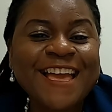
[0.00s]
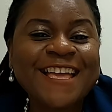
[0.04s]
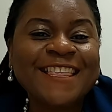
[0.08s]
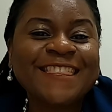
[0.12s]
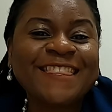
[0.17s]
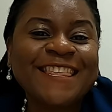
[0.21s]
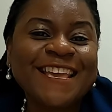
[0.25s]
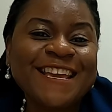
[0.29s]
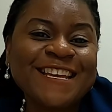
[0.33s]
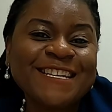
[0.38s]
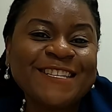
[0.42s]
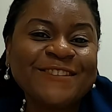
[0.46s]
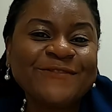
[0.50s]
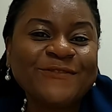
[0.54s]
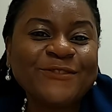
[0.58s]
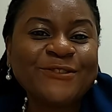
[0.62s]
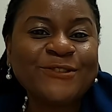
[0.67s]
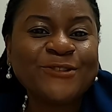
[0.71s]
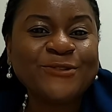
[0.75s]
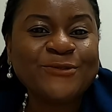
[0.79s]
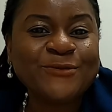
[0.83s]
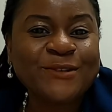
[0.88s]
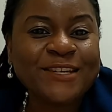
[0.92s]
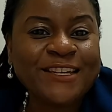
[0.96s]
Thanks for
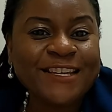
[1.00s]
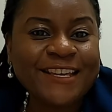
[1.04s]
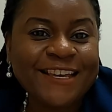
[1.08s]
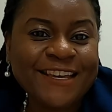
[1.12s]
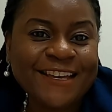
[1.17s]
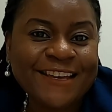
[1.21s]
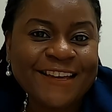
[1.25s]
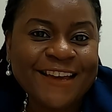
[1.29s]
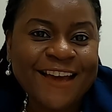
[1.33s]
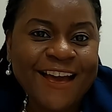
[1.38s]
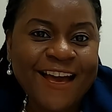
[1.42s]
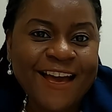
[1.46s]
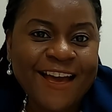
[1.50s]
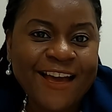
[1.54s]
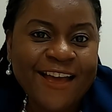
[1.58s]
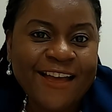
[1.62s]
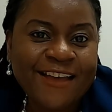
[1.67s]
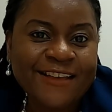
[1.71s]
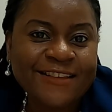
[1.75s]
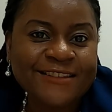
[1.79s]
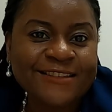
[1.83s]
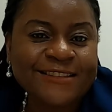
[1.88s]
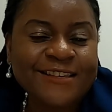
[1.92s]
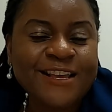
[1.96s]
tuning in,
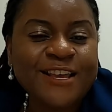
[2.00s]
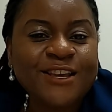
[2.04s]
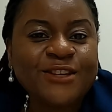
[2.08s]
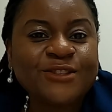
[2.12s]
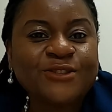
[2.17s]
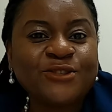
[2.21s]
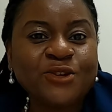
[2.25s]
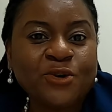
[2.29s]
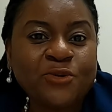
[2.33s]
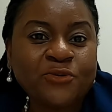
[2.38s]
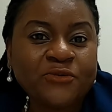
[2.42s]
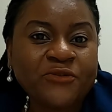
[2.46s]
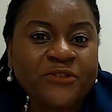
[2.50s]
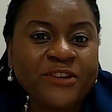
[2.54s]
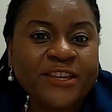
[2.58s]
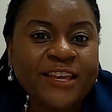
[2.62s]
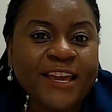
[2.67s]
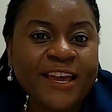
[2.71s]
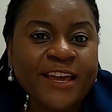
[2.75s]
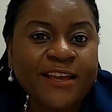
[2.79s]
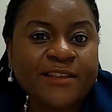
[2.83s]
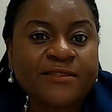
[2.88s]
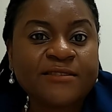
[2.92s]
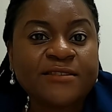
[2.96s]
guys. Don't
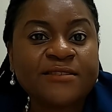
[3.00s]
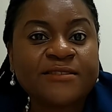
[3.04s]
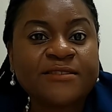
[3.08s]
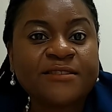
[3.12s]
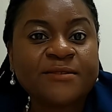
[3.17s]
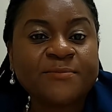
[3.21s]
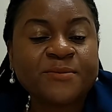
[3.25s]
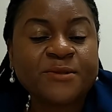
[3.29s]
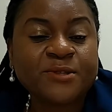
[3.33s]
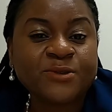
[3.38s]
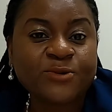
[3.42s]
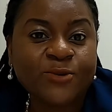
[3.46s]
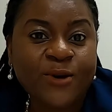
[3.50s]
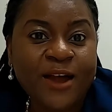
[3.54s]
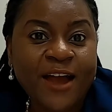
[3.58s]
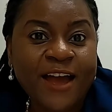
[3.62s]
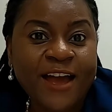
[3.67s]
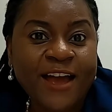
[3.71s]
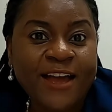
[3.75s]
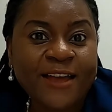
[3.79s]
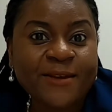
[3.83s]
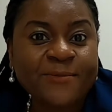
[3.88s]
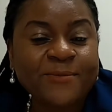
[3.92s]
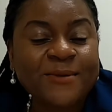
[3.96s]
forget to
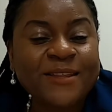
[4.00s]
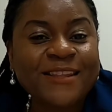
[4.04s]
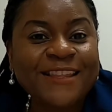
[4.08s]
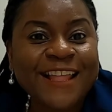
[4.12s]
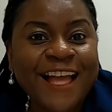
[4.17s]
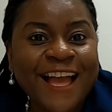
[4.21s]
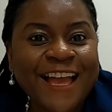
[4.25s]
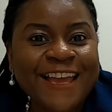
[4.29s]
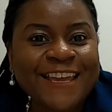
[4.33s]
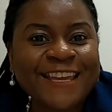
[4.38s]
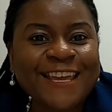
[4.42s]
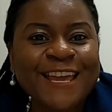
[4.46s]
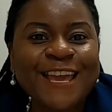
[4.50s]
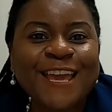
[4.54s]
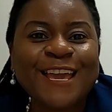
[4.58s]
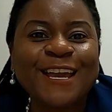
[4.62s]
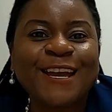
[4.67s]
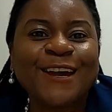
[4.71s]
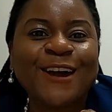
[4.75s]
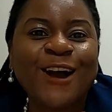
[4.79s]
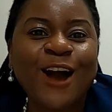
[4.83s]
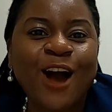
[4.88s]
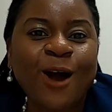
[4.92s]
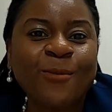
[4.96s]
subscribe, like,
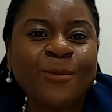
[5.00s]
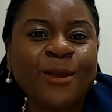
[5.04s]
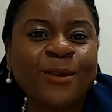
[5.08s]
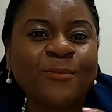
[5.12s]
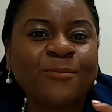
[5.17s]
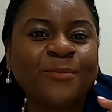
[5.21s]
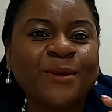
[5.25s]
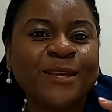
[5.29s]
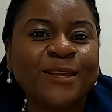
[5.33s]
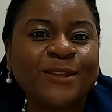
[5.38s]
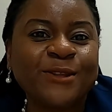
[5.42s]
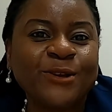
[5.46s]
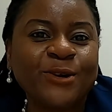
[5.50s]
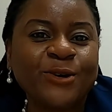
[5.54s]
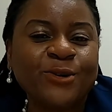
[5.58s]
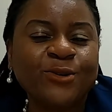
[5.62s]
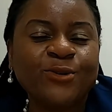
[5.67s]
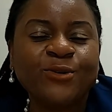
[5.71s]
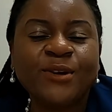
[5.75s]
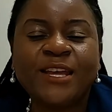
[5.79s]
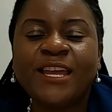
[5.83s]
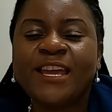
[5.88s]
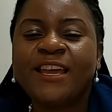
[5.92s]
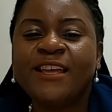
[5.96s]
and comment
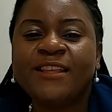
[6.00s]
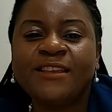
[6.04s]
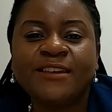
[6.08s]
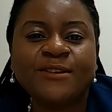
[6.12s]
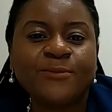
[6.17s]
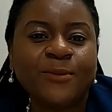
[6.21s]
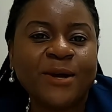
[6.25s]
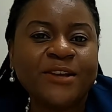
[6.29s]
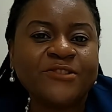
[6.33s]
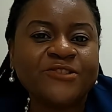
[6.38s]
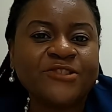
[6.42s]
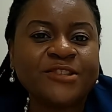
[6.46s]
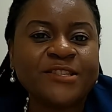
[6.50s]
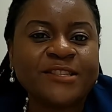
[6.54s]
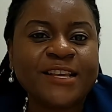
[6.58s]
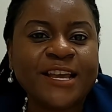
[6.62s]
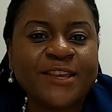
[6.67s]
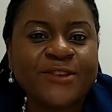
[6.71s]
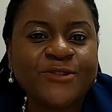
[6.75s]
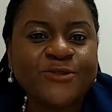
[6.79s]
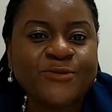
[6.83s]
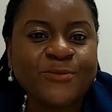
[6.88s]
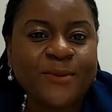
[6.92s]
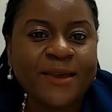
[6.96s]
below any questions
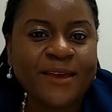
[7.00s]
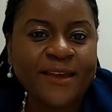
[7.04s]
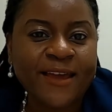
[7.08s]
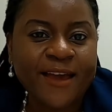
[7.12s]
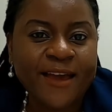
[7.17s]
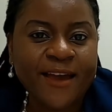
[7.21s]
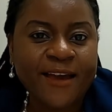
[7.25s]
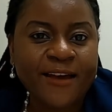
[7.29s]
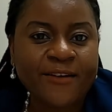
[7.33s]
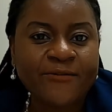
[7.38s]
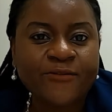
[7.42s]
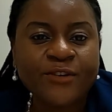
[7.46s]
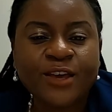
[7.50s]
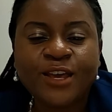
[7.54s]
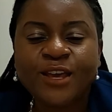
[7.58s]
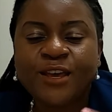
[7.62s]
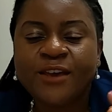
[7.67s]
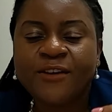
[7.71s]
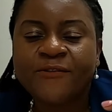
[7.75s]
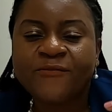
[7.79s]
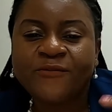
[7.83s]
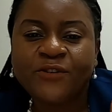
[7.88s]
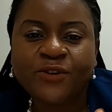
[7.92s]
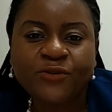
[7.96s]
that you may have.
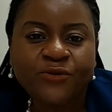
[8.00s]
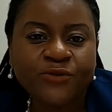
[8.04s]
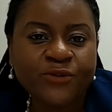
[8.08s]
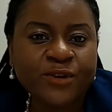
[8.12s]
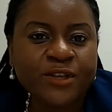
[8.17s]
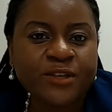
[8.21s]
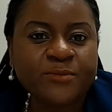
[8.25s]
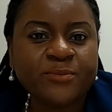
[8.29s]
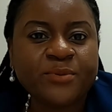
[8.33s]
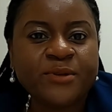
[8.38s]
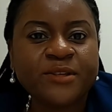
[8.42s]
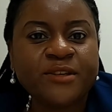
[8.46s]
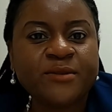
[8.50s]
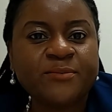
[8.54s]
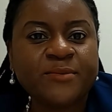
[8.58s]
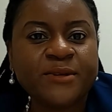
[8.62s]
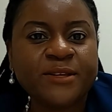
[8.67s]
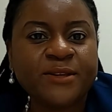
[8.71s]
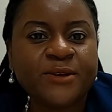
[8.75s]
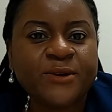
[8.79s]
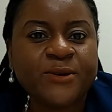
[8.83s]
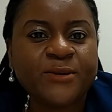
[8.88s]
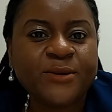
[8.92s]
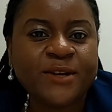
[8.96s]
Feel free to put it
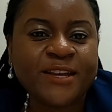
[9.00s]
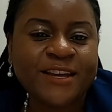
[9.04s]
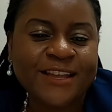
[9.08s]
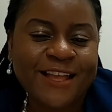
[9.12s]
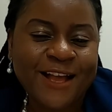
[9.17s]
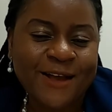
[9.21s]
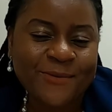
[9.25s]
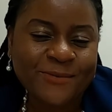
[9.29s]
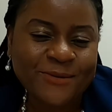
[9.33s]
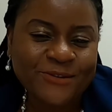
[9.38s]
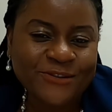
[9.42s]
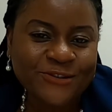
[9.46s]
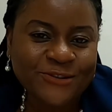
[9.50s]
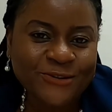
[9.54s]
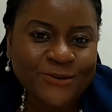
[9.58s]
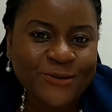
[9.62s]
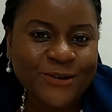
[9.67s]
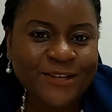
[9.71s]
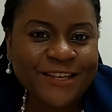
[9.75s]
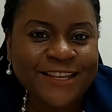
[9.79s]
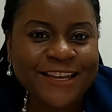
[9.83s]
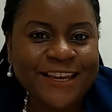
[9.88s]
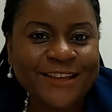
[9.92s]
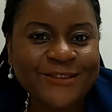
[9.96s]
below and I'll be sure
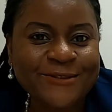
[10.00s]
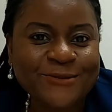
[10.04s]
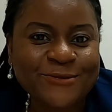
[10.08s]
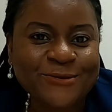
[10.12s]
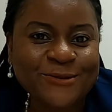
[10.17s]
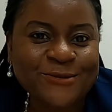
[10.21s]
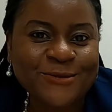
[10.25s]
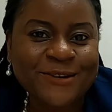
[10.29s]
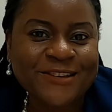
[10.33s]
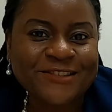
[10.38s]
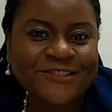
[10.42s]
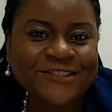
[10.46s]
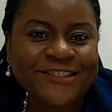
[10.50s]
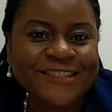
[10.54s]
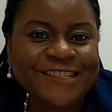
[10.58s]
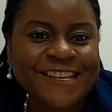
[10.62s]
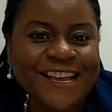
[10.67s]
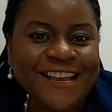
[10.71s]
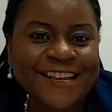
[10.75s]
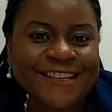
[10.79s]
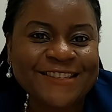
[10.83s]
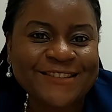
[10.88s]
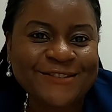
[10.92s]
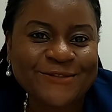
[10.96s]
to get those questions
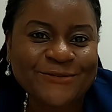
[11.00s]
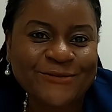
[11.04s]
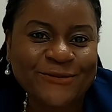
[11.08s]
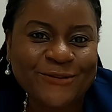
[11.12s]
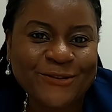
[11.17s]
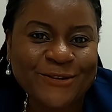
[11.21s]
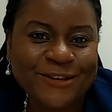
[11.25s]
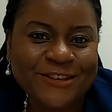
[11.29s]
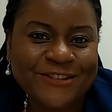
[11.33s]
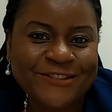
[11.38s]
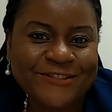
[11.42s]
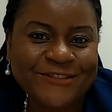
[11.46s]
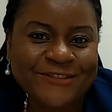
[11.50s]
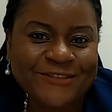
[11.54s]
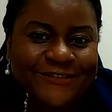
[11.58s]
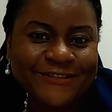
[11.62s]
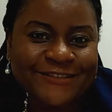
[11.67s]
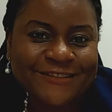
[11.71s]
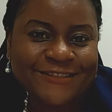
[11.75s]
answered for you.